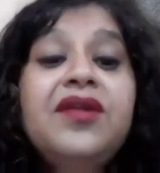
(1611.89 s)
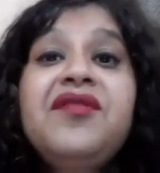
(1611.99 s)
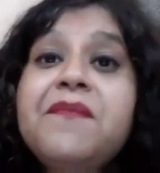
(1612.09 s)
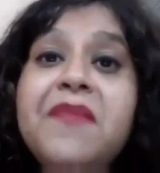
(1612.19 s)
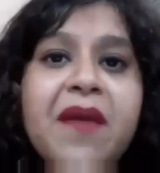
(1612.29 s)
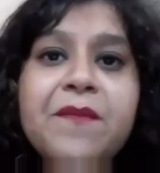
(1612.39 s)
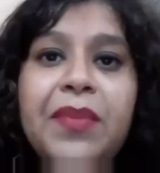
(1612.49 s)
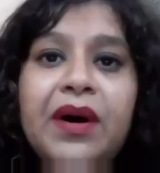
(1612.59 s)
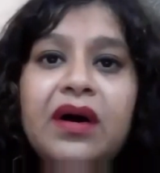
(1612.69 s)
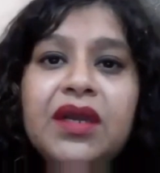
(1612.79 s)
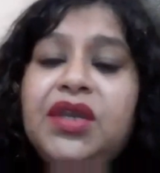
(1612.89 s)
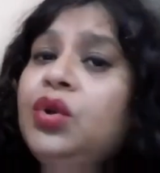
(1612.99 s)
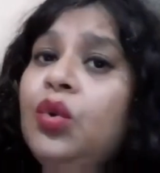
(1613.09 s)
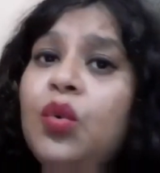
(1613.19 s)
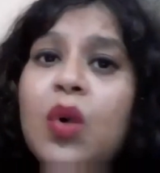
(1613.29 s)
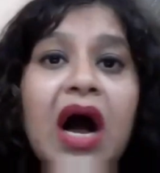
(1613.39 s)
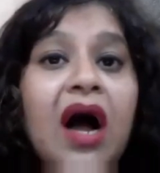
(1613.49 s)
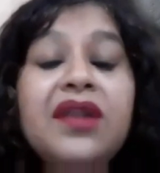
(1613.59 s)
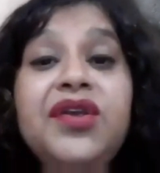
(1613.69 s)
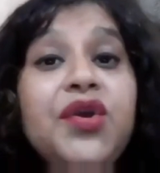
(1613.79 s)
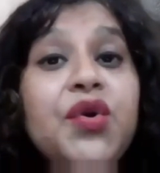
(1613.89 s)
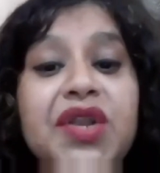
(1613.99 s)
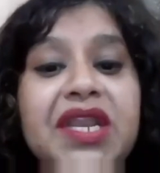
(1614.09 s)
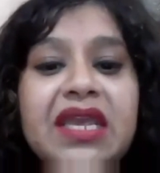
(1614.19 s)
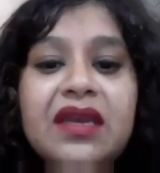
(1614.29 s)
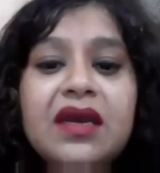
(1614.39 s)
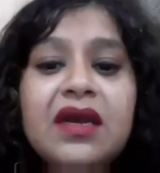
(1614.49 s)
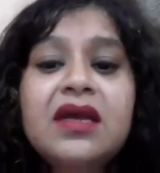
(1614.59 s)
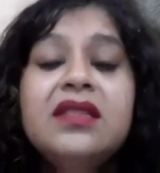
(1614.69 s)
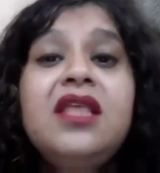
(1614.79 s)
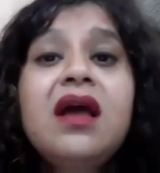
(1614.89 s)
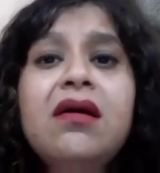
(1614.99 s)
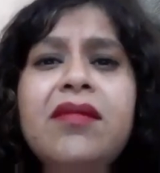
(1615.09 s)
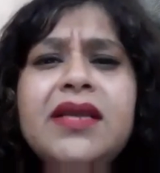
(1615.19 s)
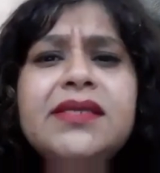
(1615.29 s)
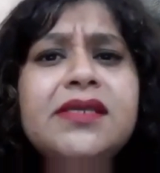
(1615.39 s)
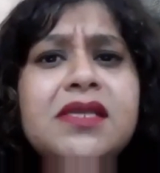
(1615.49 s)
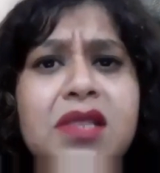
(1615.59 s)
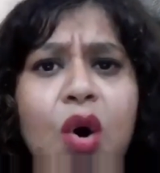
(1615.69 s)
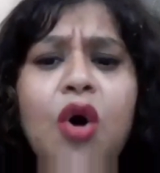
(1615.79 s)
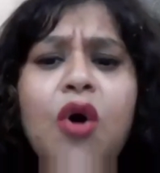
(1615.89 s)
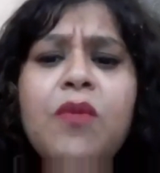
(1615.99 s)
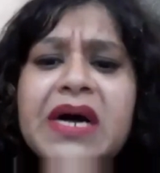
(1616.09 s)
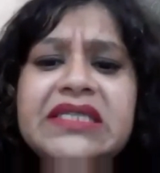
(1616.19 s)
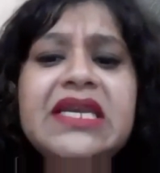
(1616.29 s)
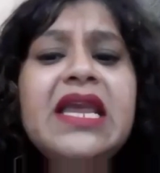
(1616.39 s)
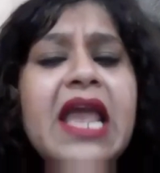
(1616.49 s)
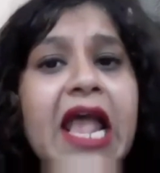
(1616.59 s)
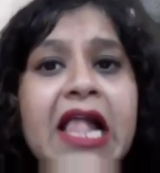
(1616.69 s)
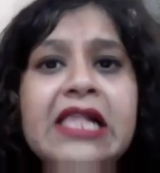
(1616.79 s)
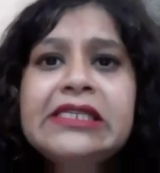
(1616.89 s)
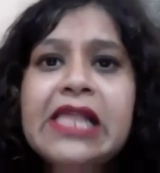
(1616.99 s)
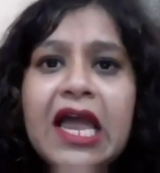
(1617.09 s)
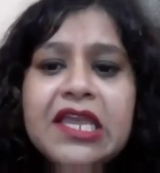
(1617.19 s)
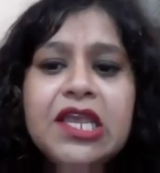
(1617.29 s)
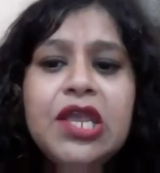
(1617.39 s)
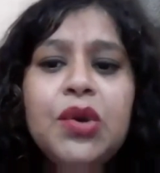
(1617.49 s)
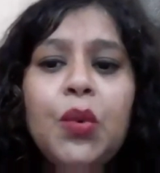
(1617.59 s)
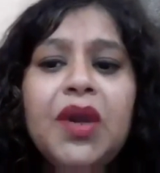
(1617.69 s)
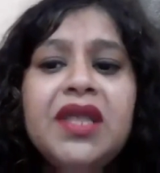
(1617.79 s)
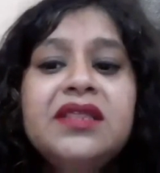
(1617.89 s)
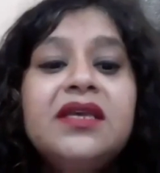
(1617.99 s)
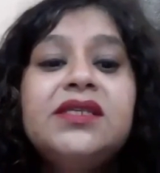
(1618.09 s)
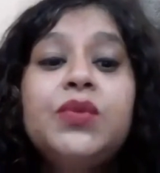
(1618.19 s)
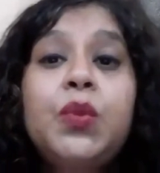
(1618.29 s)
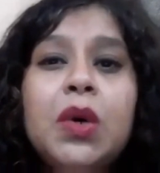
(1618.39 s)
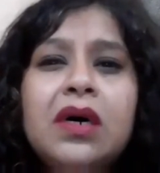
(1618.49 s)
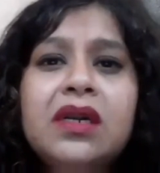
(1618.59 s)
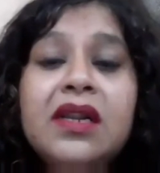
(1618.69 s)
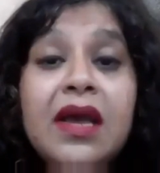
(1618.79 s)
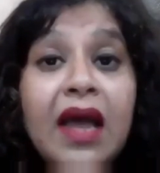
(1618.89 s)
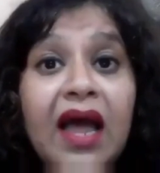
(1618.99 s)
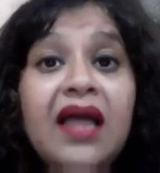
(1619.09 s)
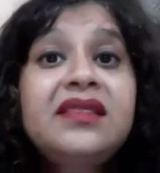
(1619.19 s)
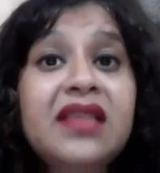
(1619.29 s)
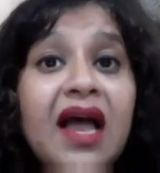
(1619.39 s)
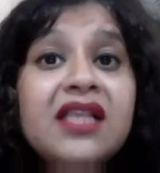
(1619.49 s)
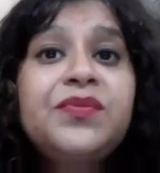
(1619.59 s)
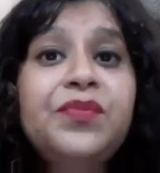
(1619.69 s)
Remember, you are unique. There is nobody else like you in this world, and that's